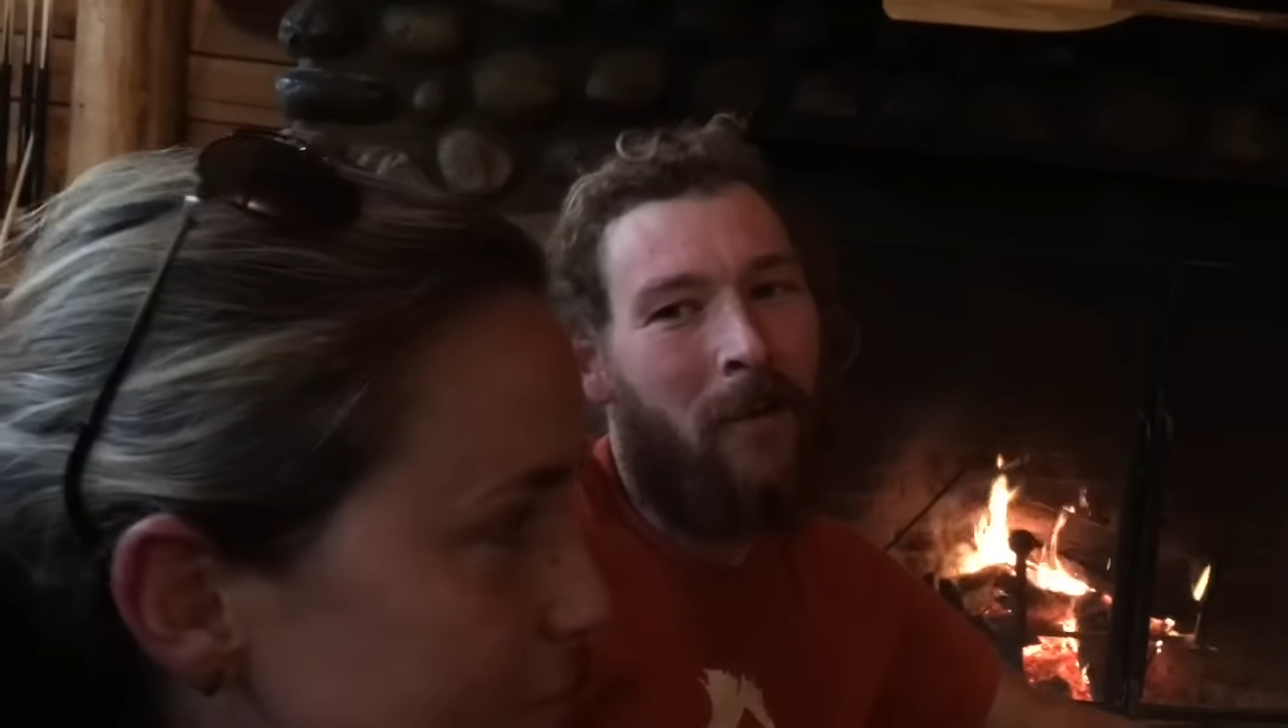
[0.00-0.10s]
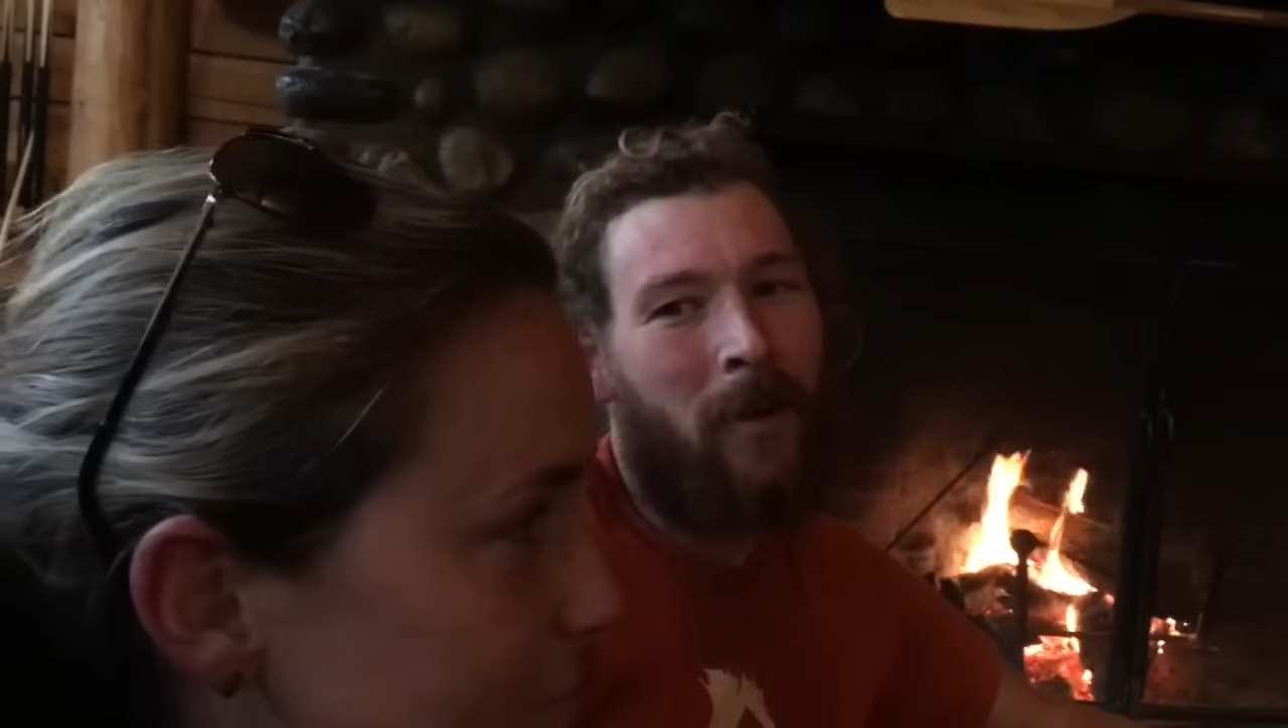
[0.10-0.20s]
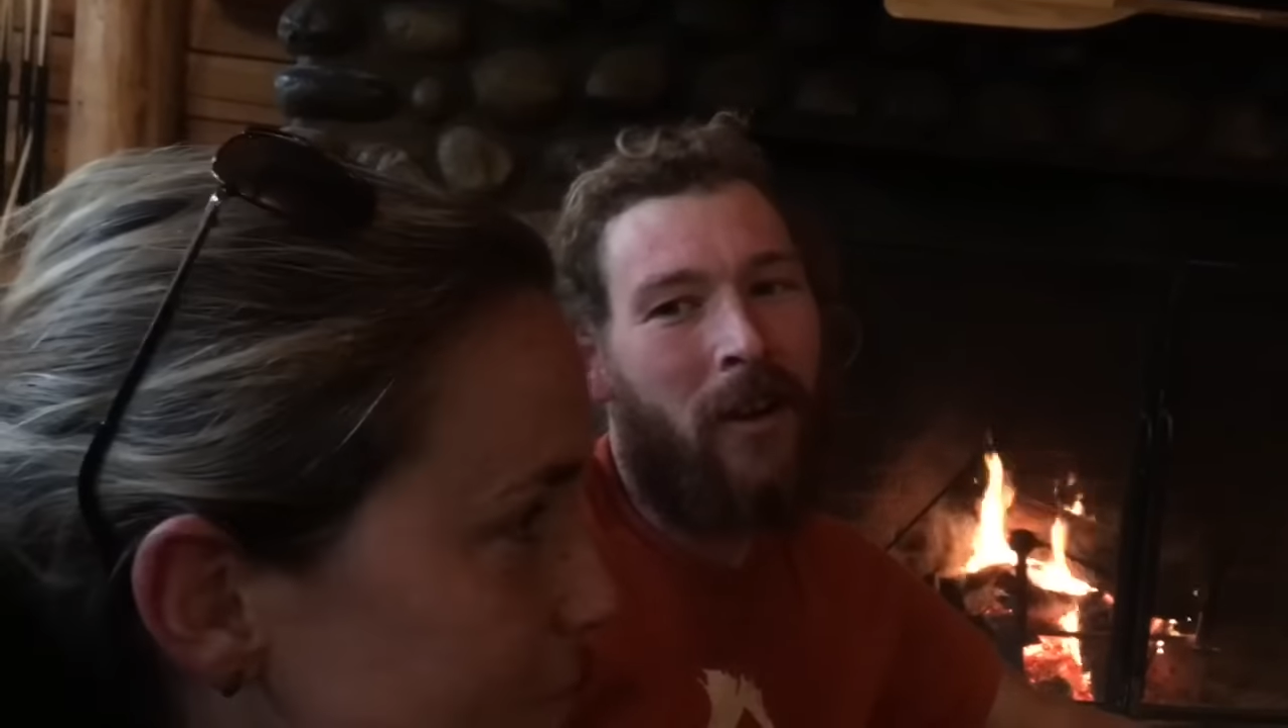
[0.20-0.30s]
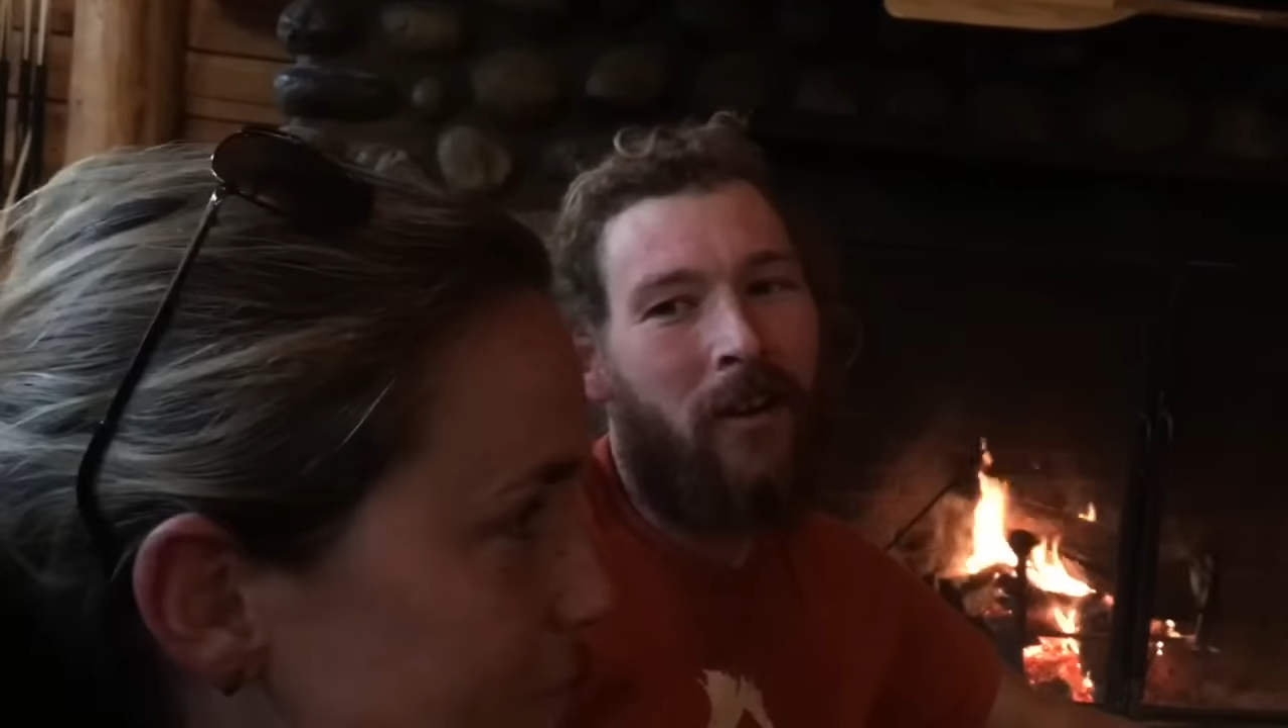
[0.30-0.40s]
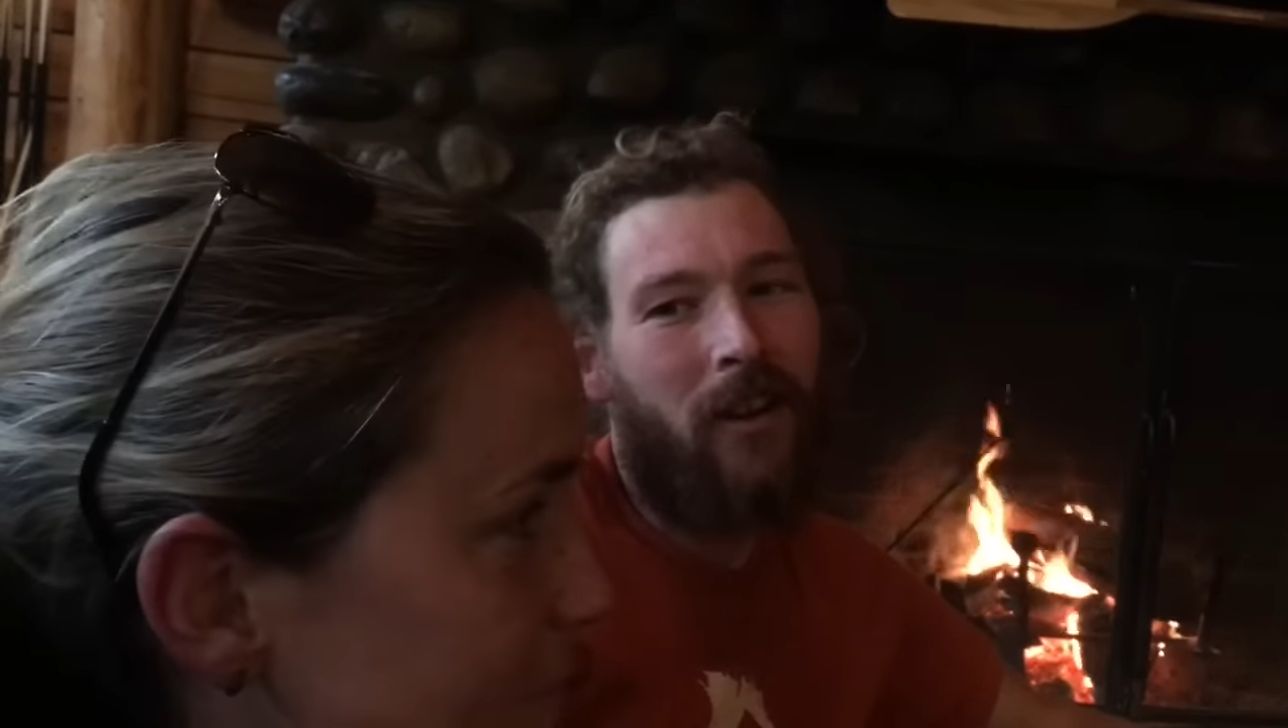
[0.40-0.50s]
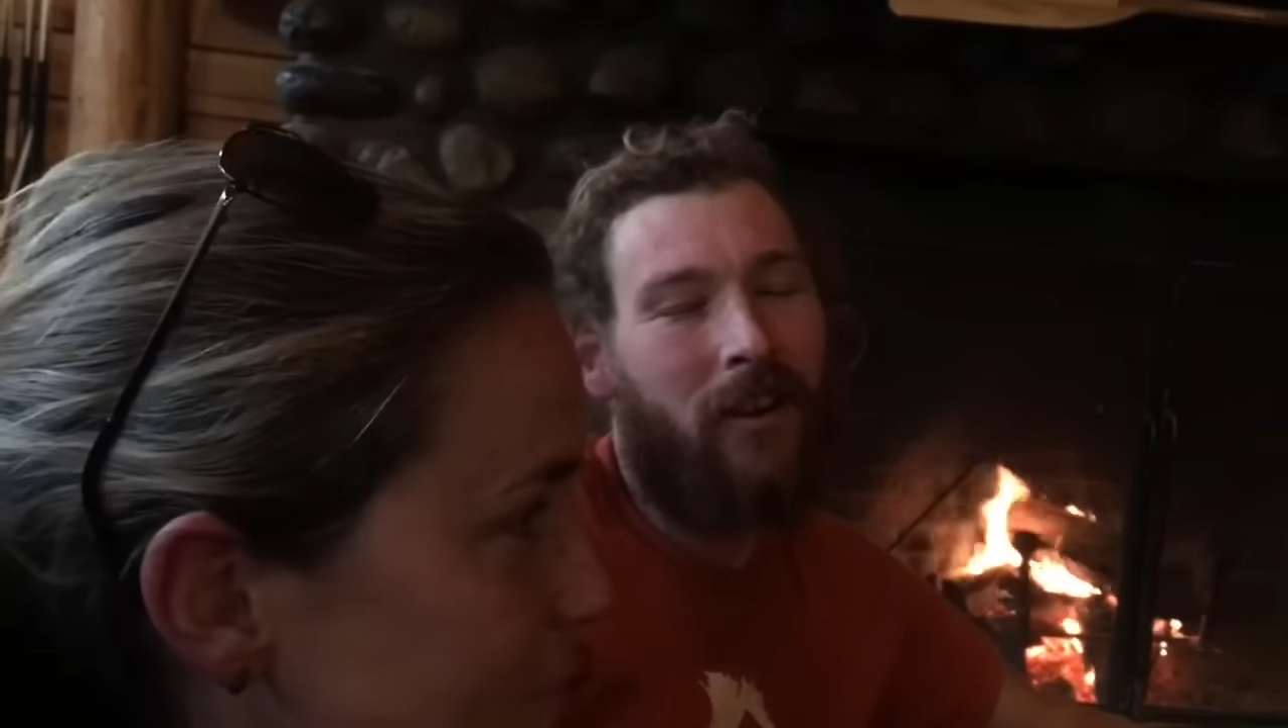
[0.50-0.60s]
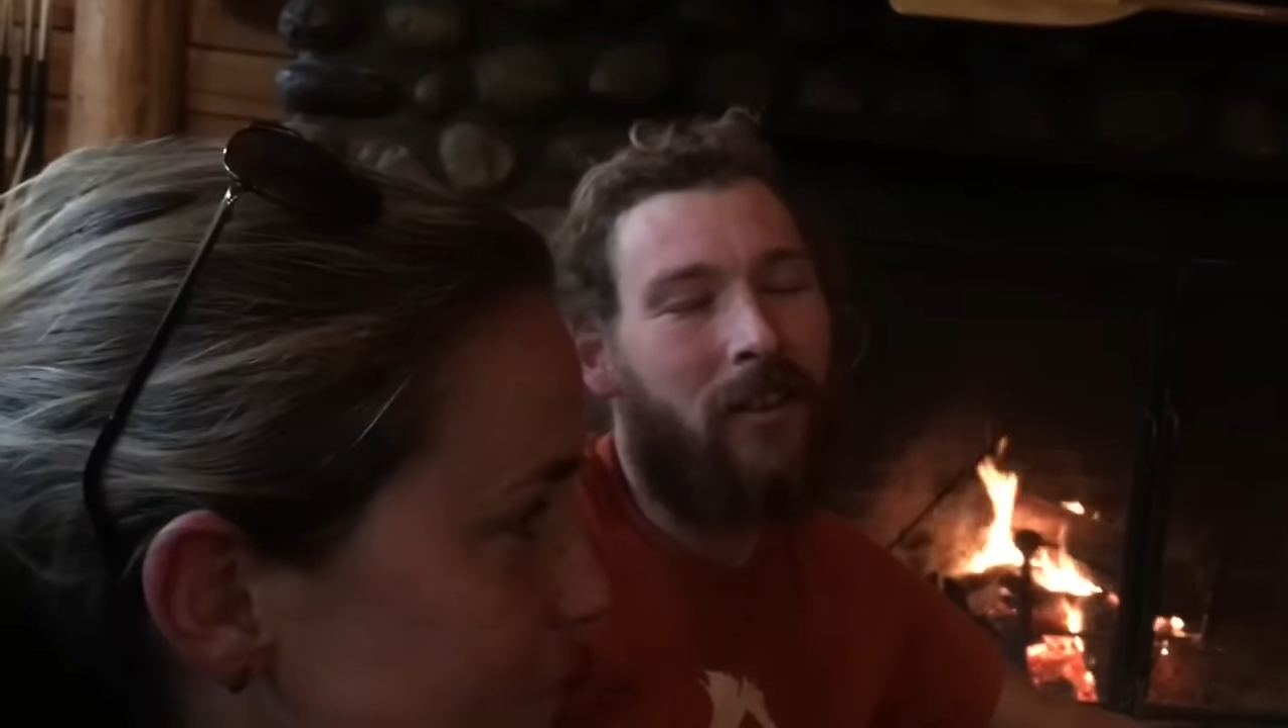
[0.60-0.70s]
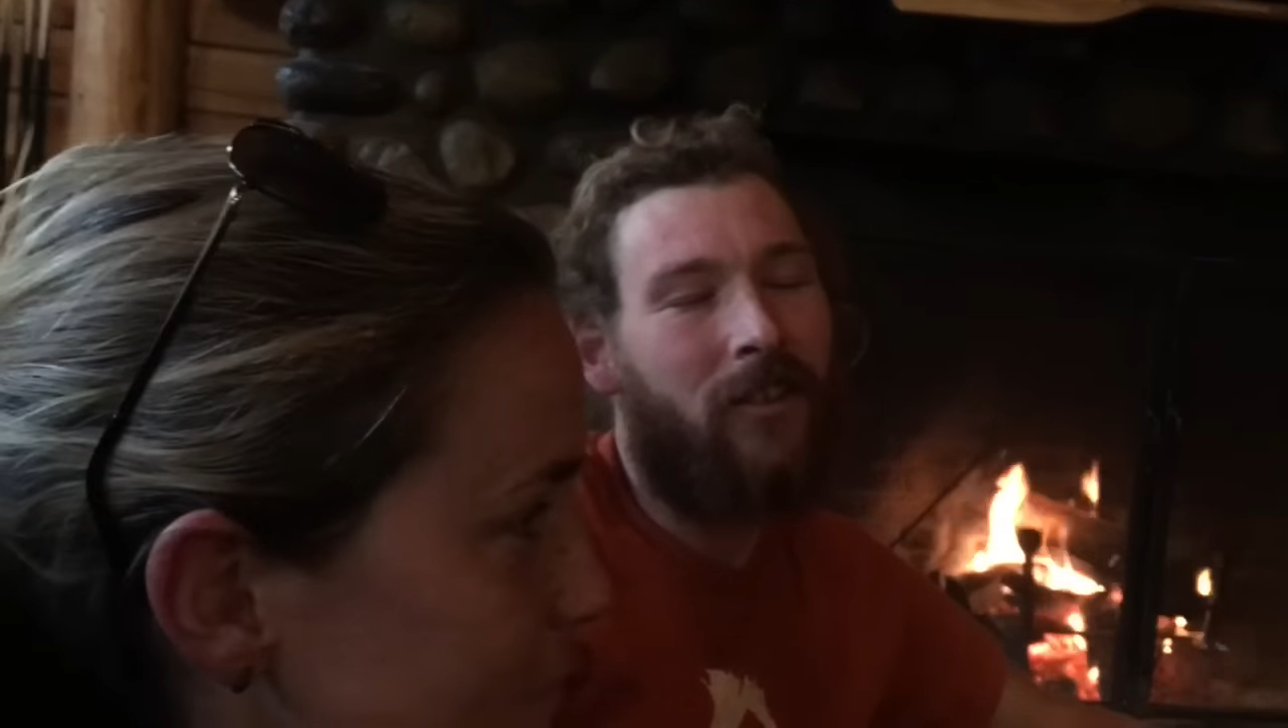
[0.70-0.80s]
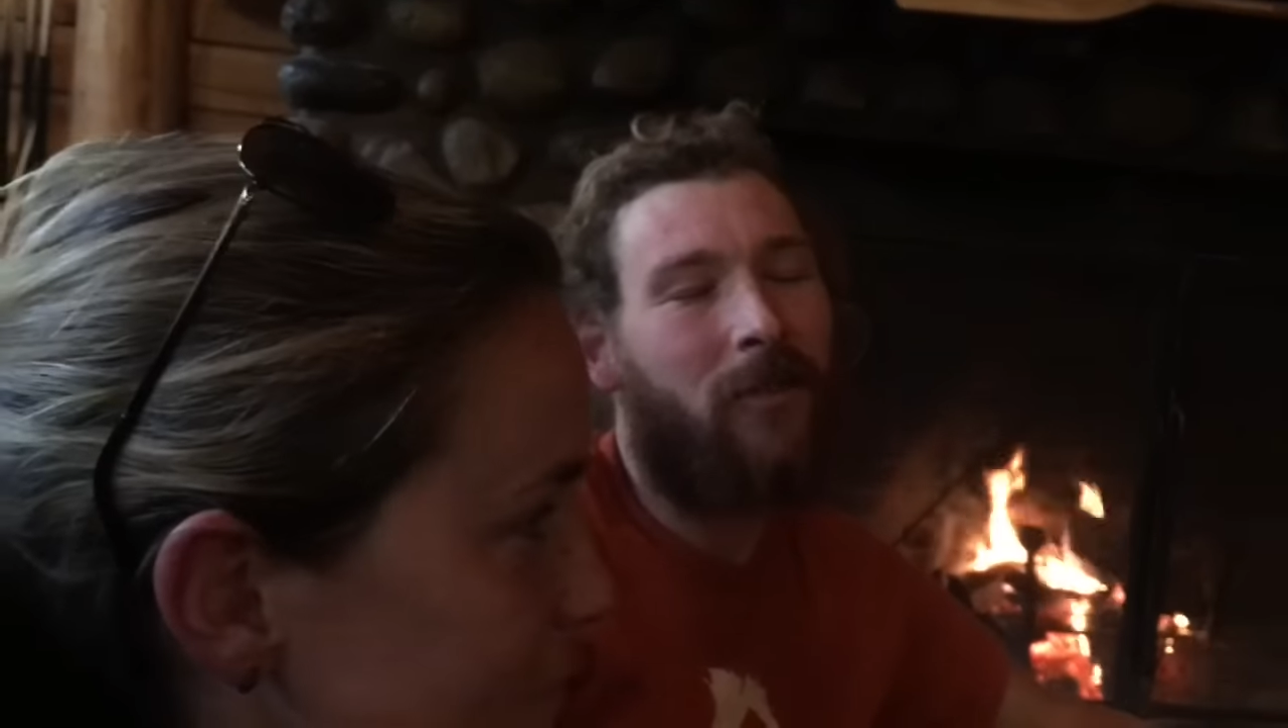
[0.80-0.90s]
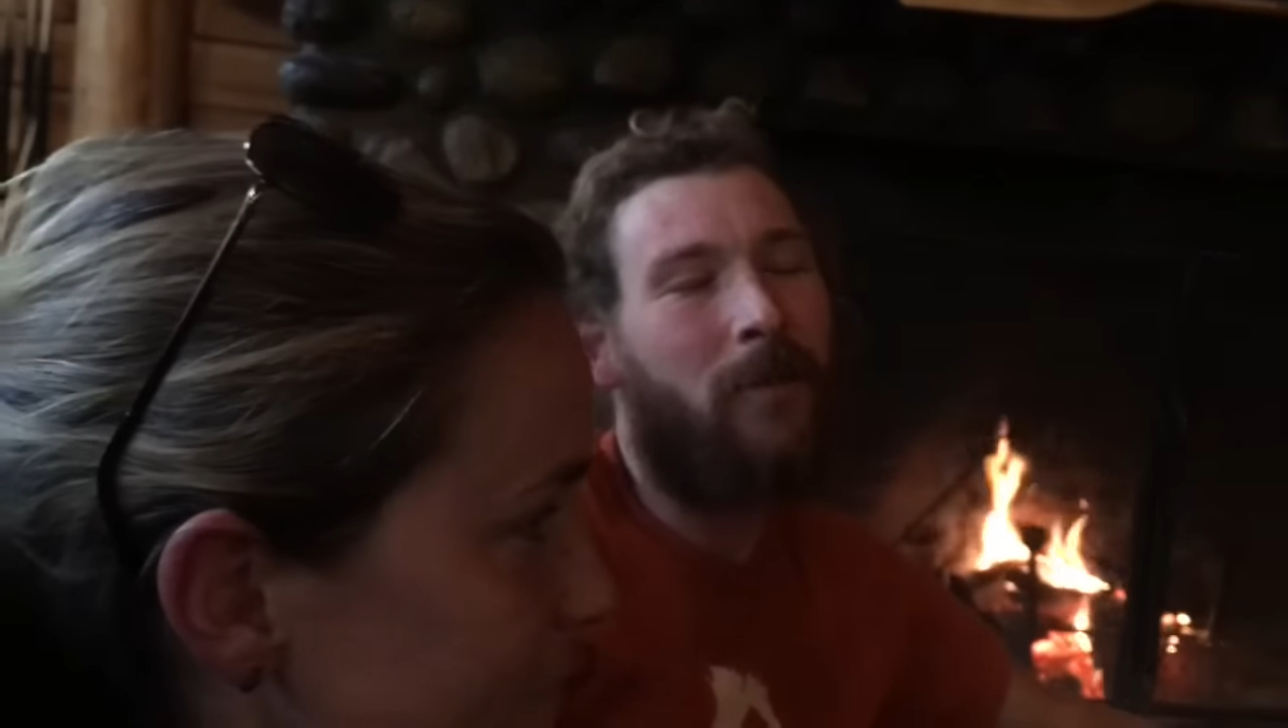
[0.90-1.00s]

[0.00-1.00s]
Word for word: Americans